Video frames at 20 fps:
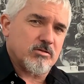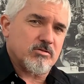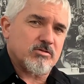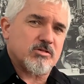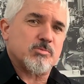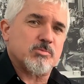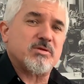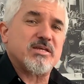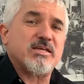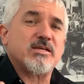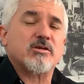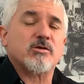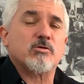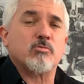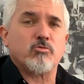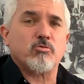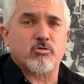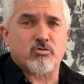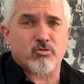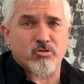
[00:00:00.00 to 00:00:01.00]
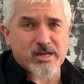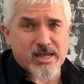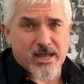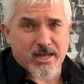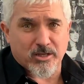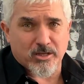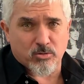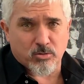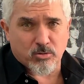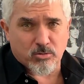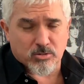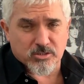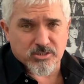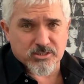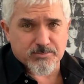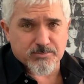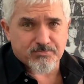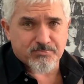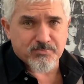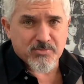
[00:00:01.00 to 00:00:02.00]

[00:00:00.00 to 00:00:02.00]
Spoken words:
to be create chords.